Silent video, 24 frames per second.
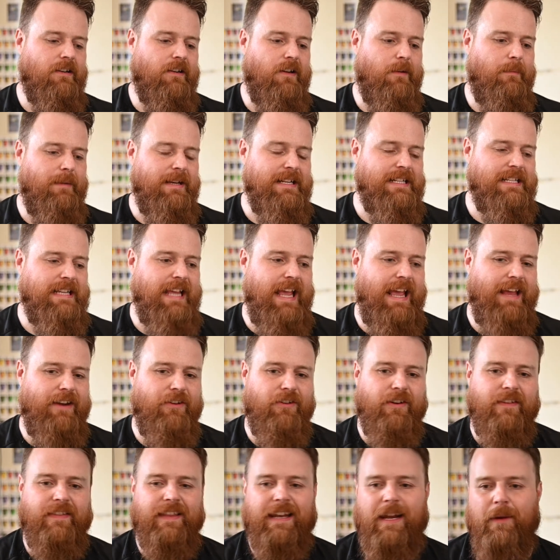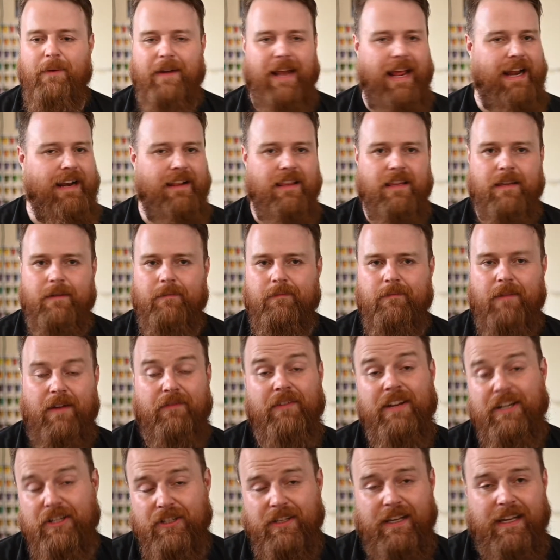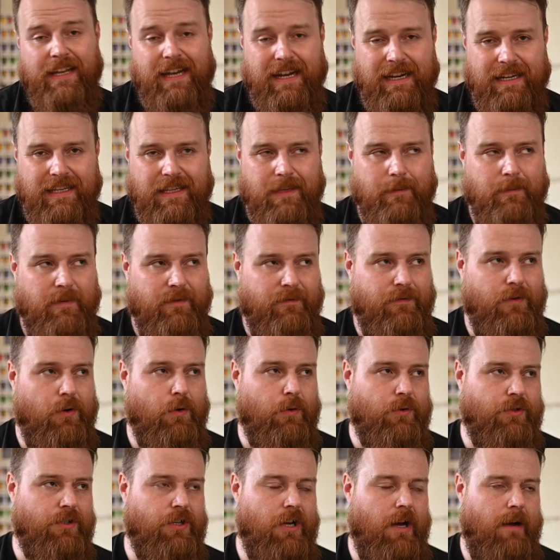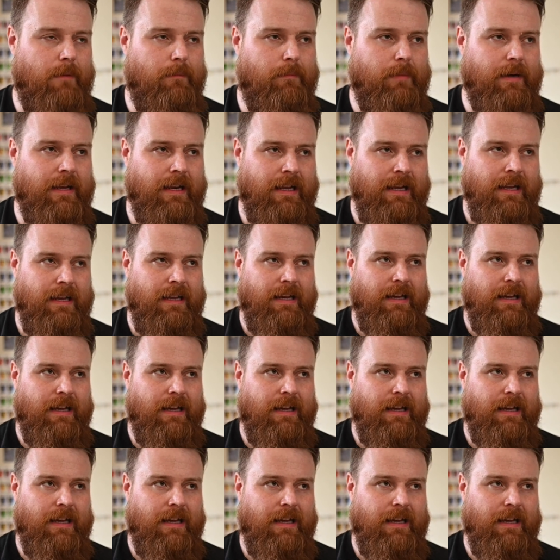my scanner, and then I would edit them. Eventually, I edited them in Photoshop, but